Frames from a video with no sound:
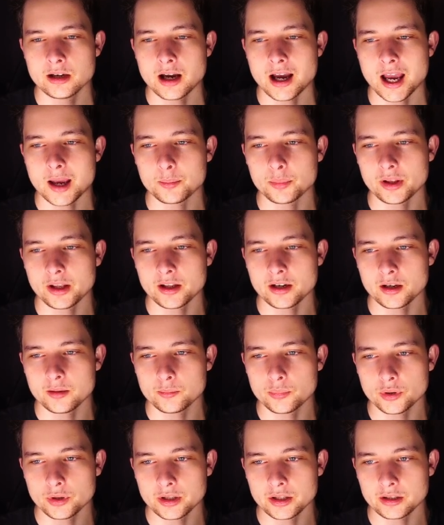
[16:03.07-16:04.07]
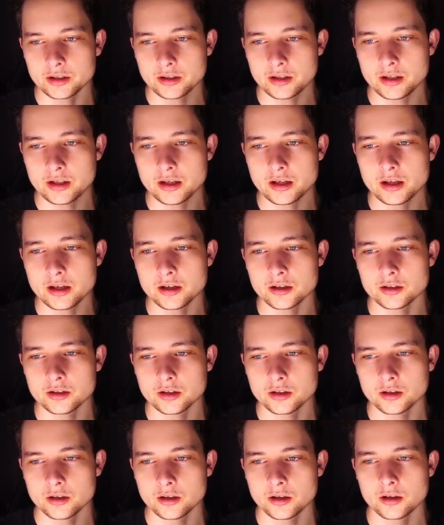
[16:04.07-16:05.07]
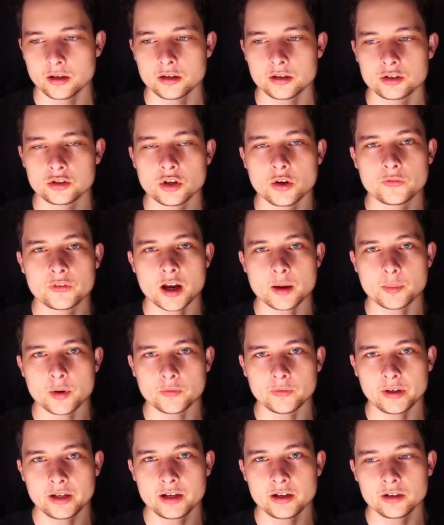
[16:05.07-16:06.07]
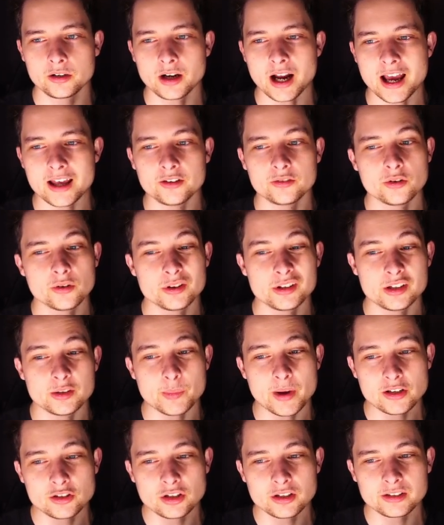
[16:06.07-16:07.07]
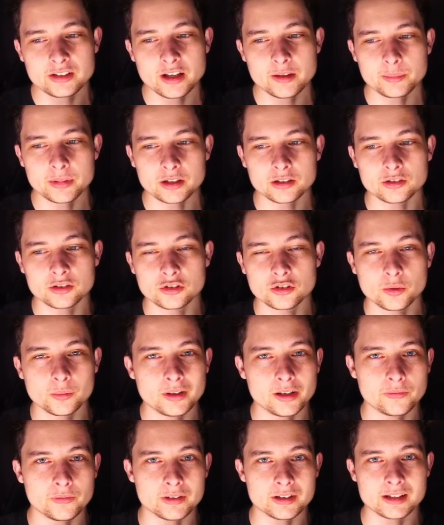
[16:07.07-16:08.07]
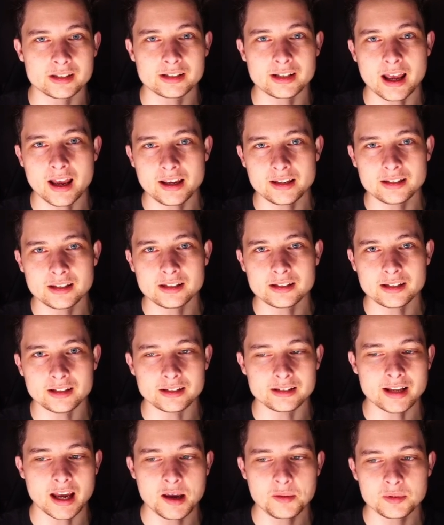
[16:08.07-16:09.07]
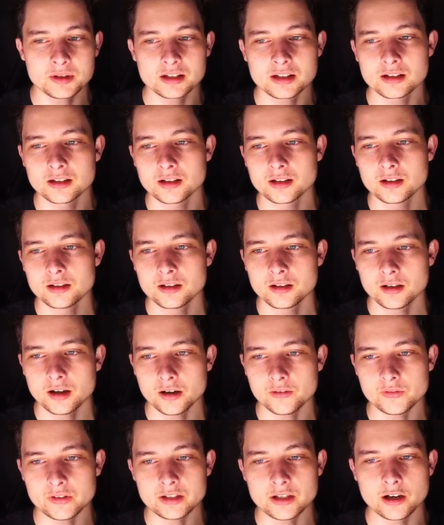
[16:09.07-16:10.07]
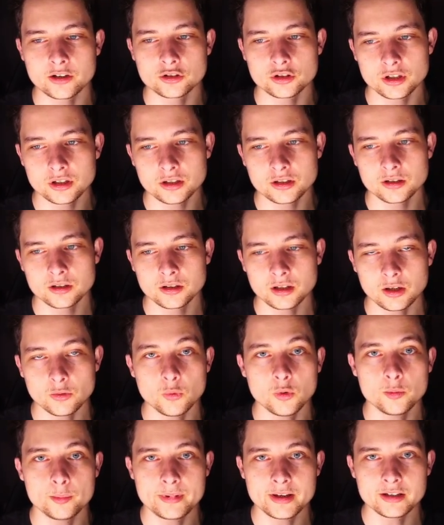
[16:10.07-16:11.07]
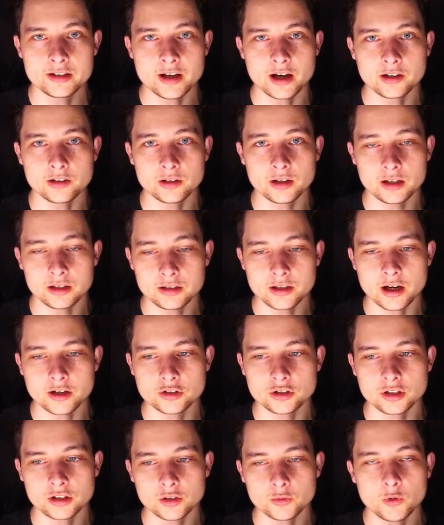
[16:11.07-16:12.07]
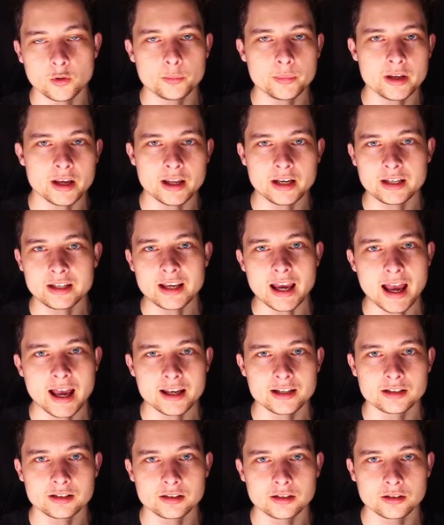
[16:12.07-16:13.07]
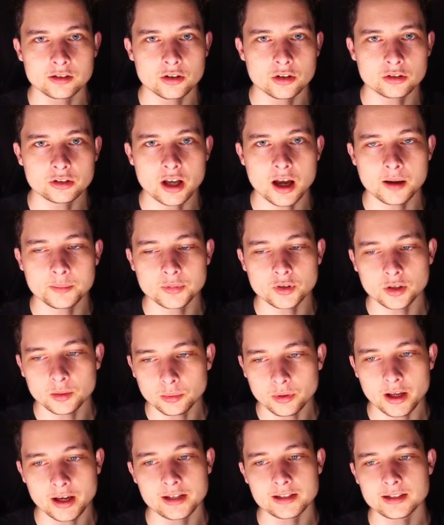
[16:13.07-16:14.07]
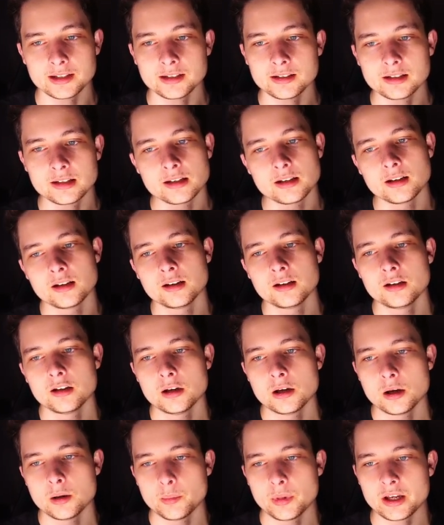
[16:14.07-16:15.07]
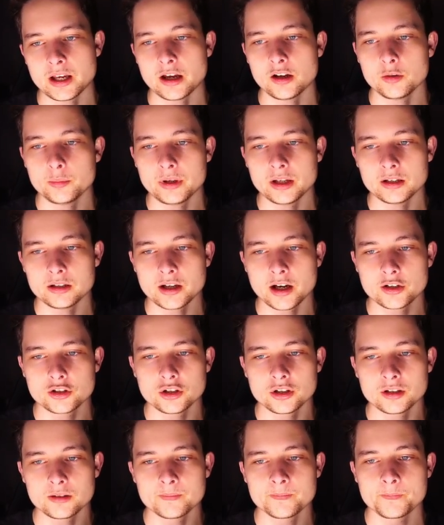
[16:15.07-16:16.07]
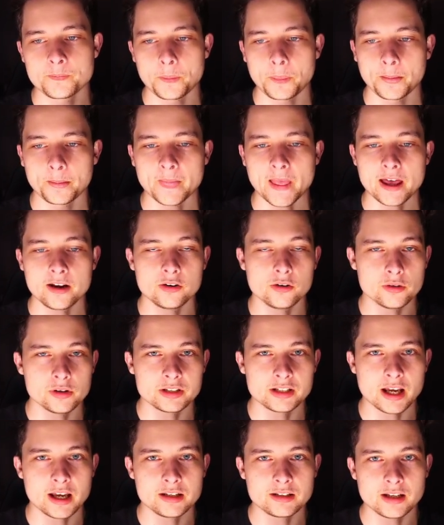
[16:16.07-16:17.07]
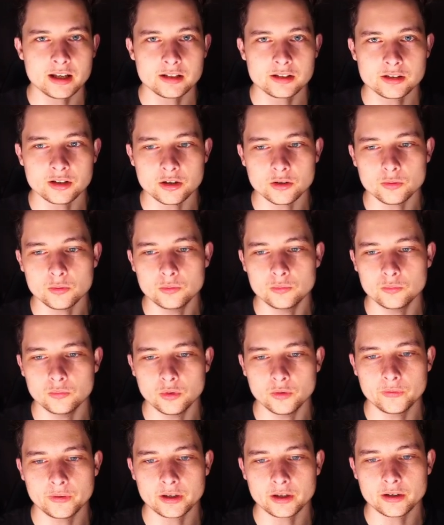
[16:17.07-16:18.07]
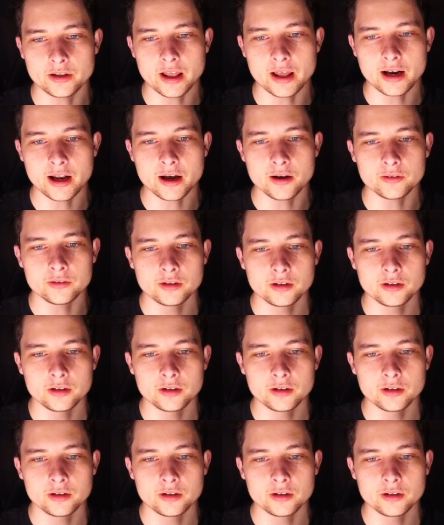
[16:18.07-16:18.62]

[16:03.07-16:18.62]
I plan on putting the stovetop over here. I don't know the dimensions yet because there's so many different sizes and types of induction. It will be induction. There won't be any gas cooktops or appliances. But yeah, it'll be induction. I don't know the size yet, so we'll figure that out.